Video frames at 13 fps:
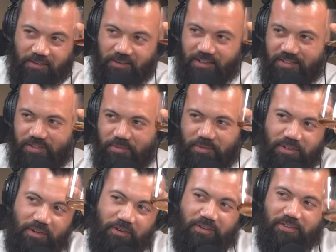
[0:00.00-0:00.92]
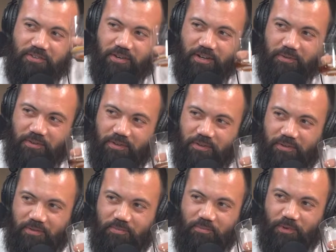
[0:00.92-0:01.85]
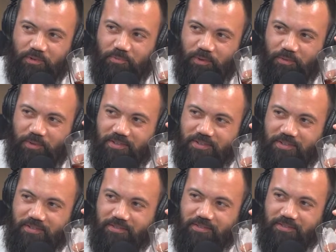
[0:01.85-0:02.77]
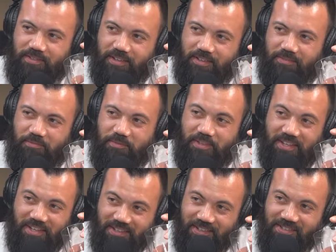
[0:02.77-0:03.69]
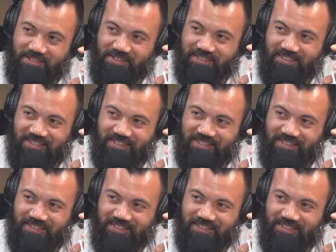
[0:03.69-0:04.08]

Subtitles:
that's a recurring trait with you. Most bourbons and tequilas and